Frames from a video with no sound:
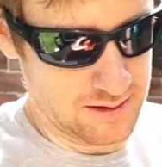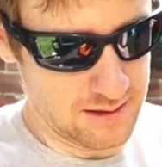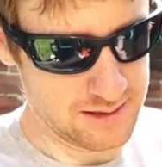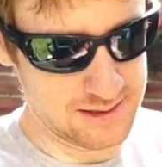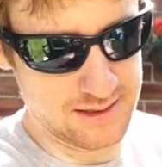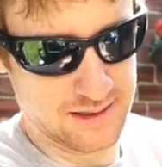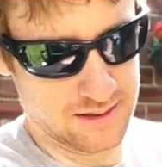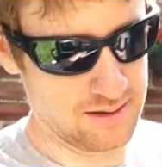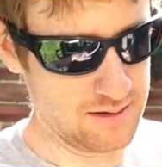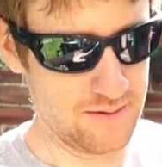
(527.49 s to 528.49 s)

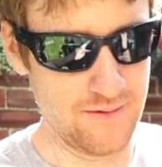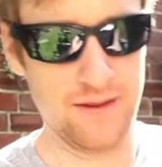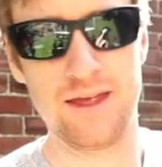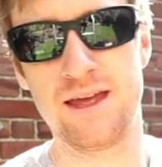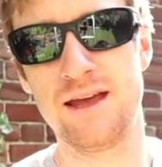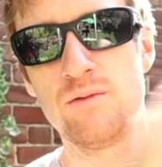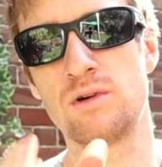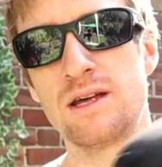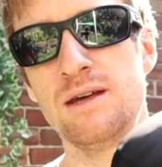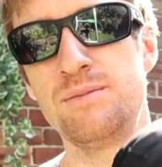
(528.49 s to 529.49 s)
it will
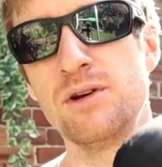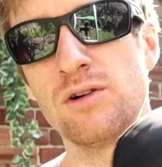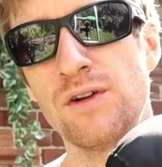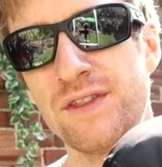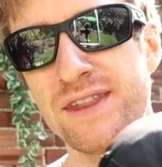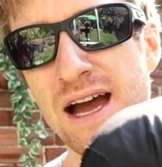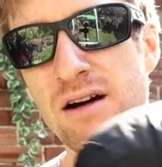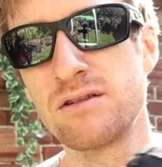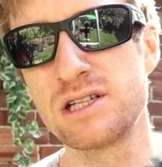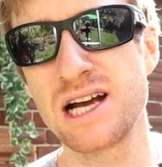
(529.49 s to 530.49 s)
keep your
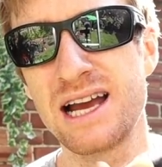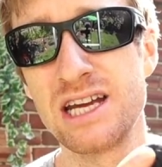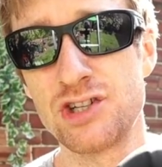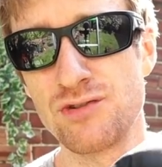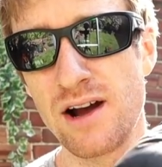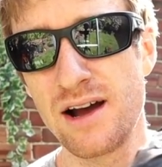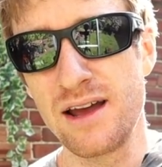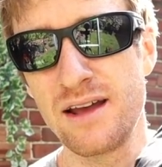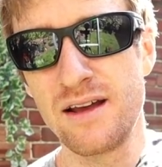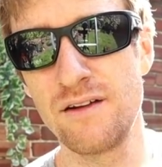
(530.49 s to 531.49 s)
down jacket
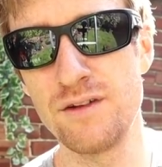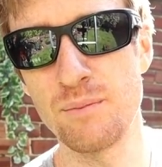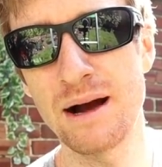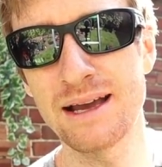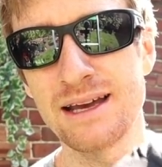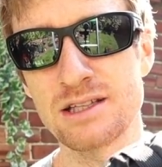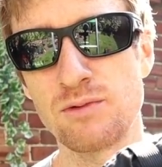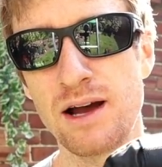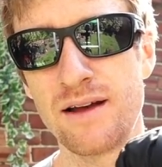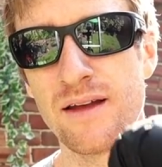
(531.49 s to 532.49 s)
dry if your bag gets
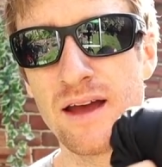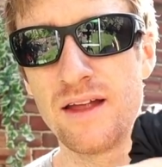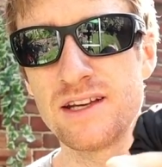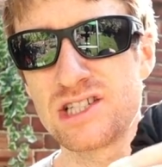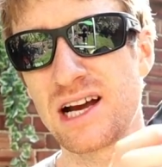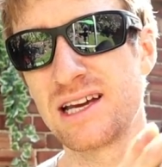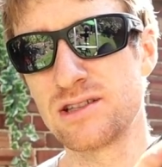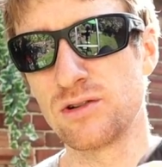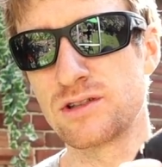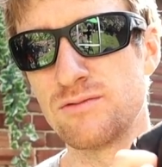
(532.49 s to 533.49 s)
wet. And this
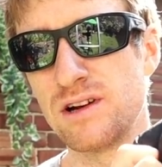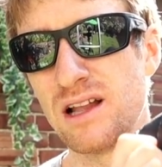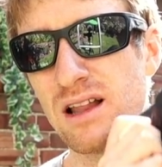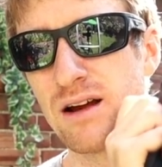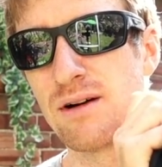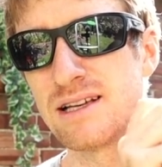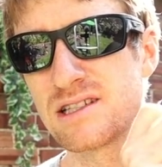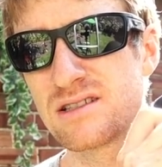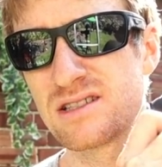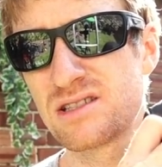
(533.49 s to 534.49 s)
jacket's awesome, really lightweight,
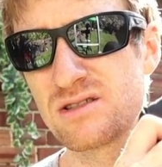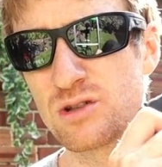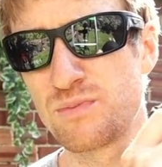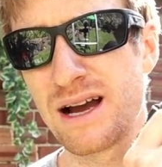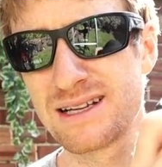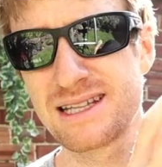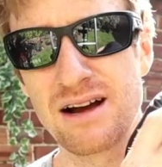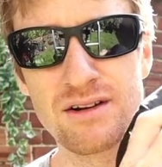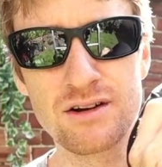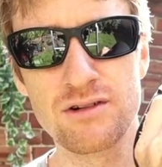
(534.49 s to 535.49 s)
just packs
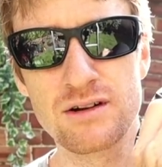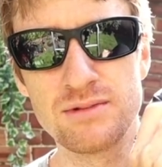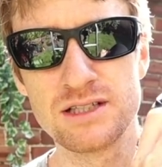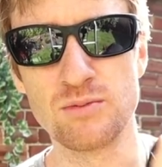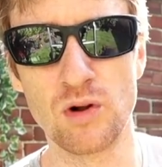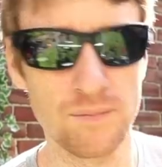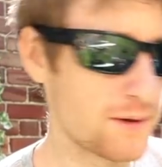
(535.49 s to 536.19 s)
down incredibly small.